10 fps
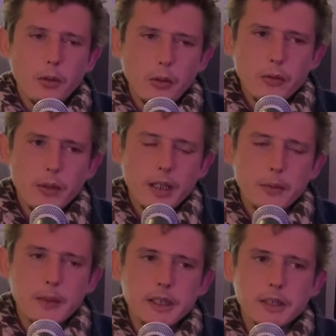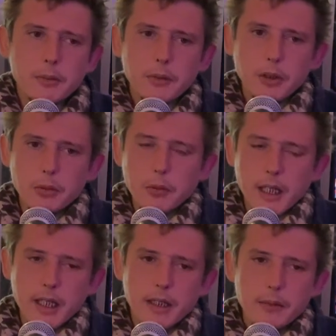all throughout the Western world
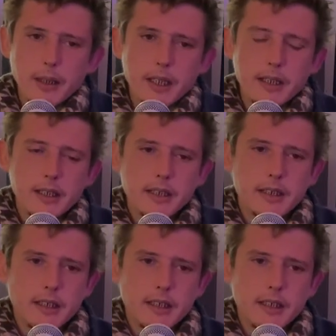where where the,